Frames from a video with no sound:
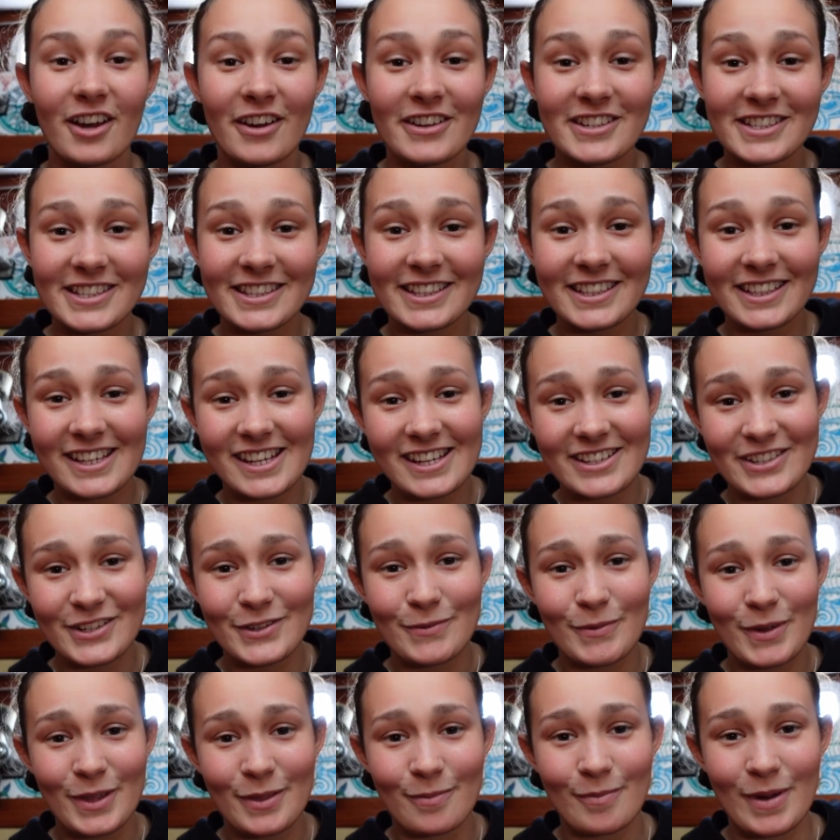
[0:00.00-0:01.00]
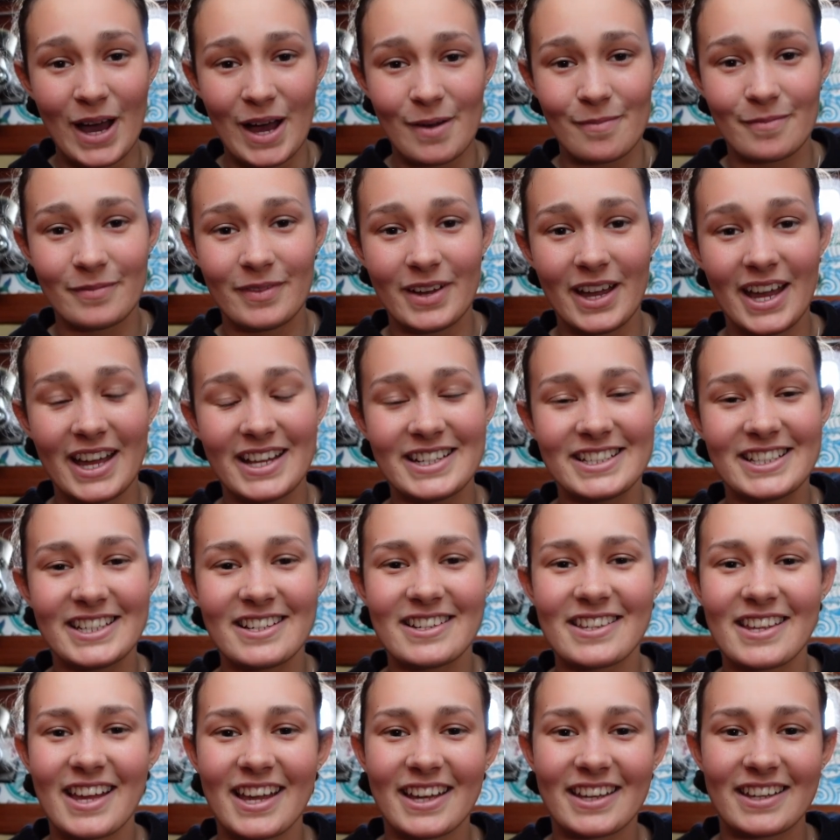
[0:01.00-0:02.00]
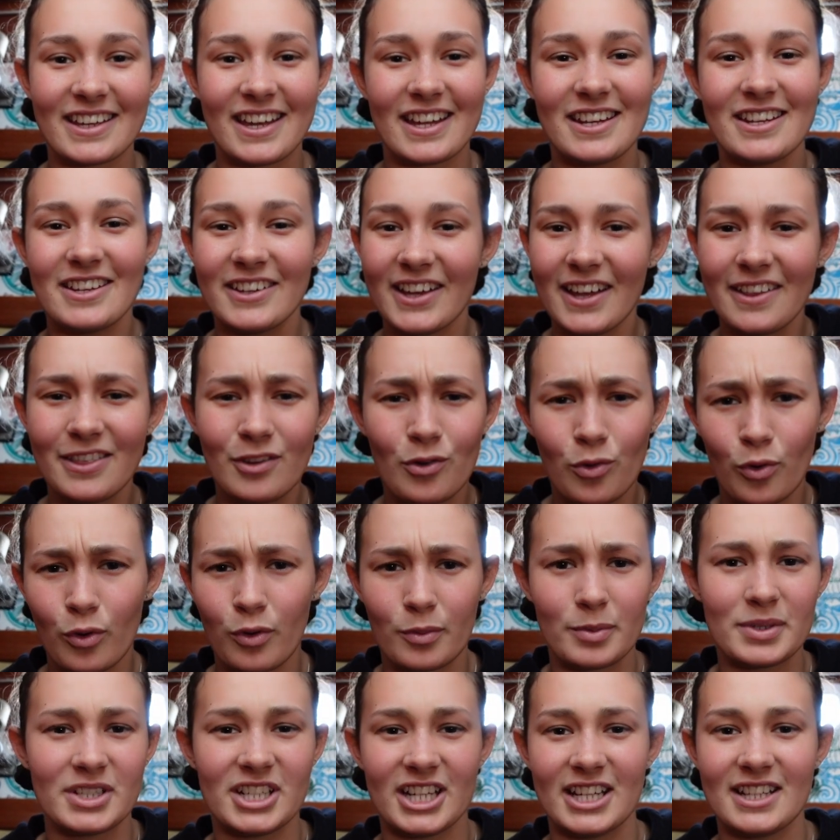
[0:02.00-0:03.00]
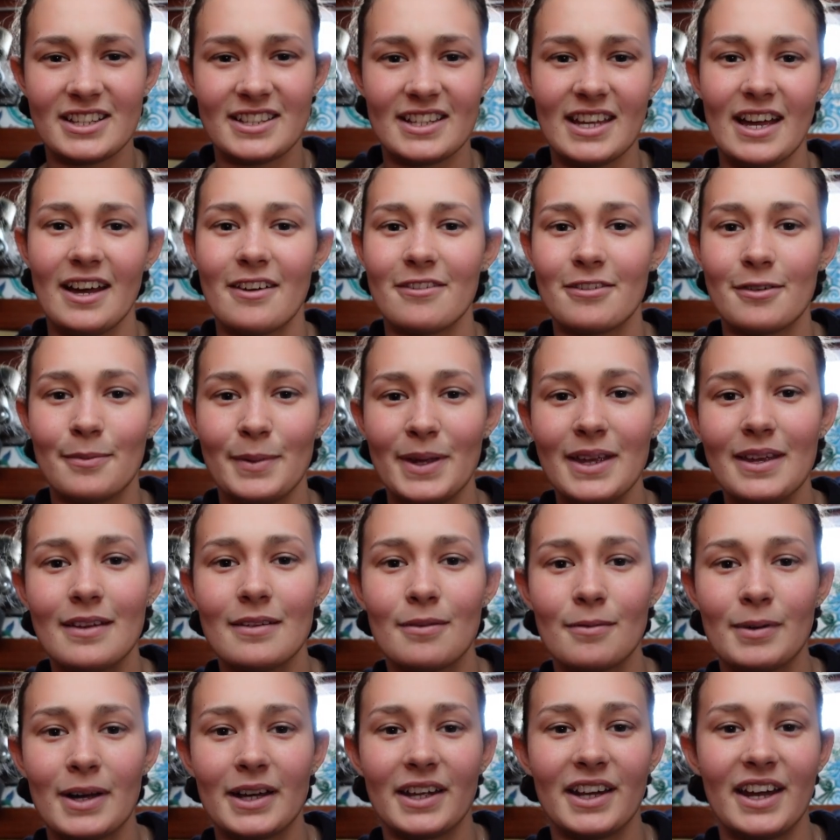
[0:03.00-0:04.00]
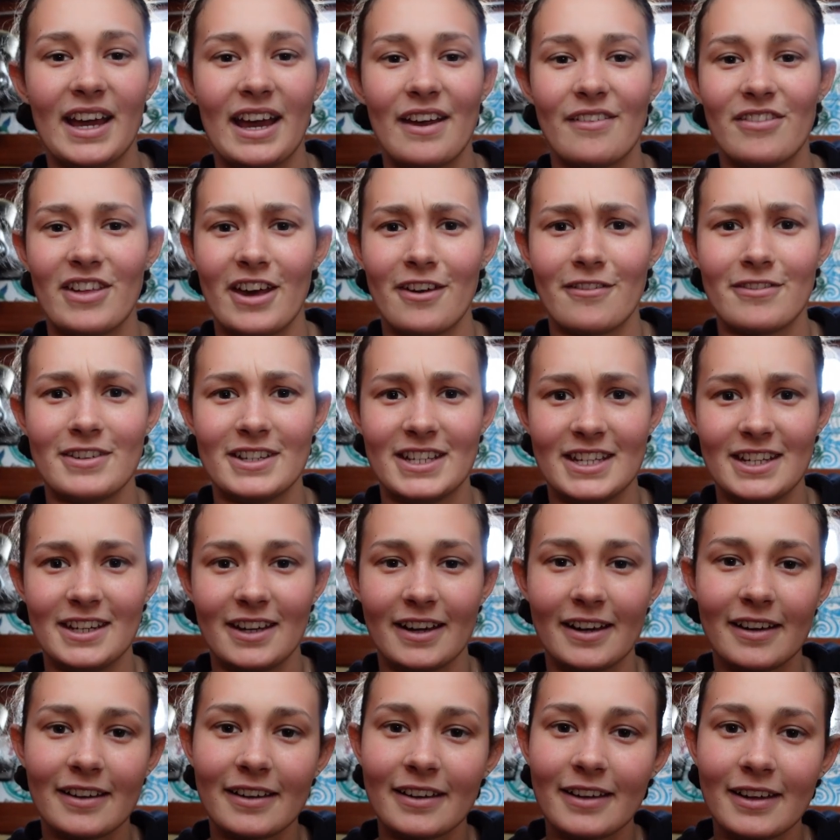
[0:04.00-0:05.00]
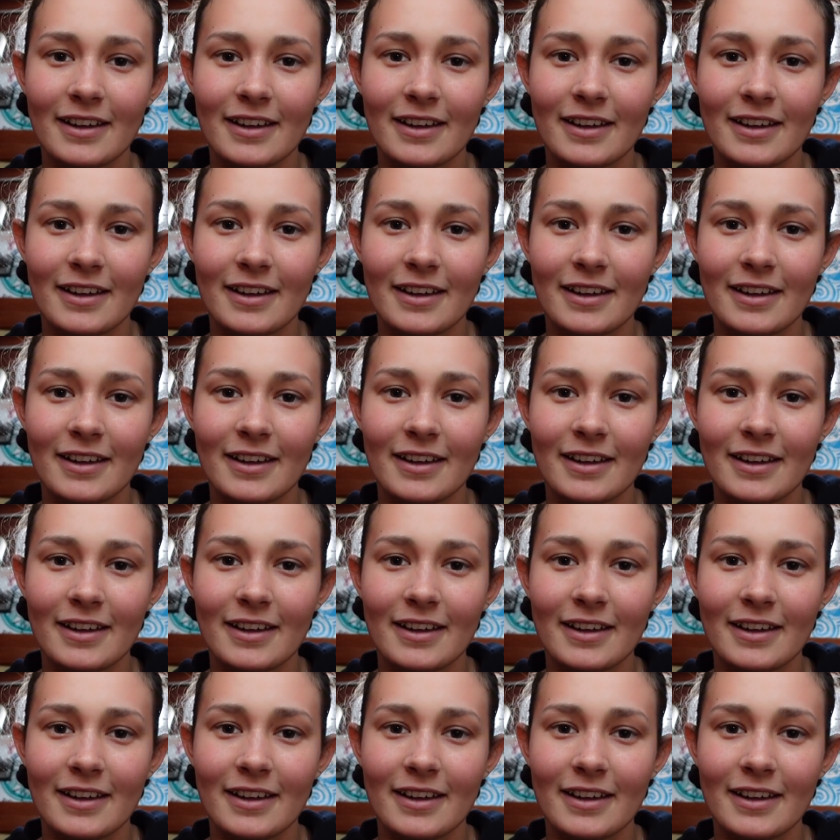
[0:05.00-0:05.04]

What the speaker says: I was in the kitchen with Mum, and she's like, can you get the aubergines out for me? We're gonna have that for dinner.